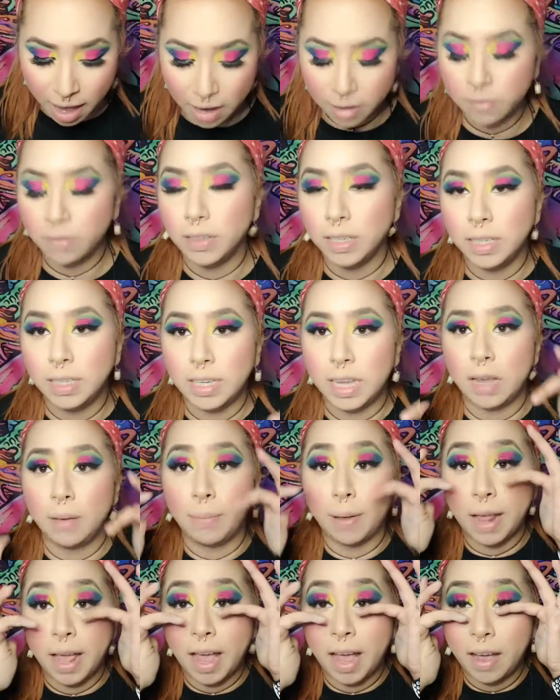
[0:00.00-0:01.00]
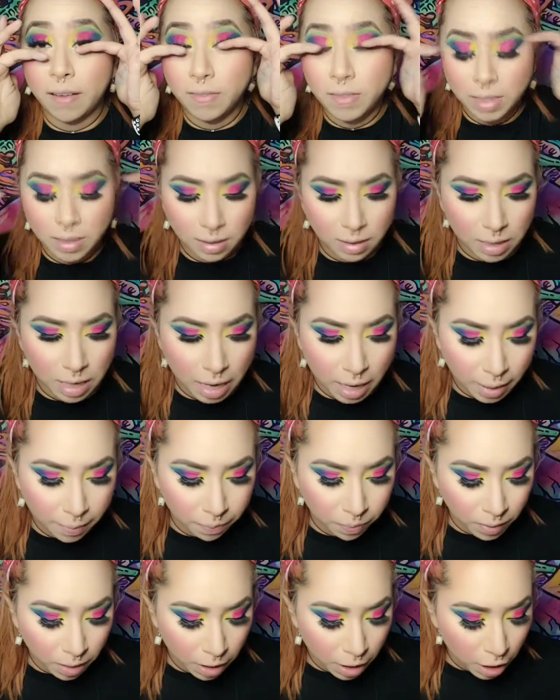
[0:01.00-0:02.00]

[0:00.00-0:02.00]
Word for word: every day but I have to say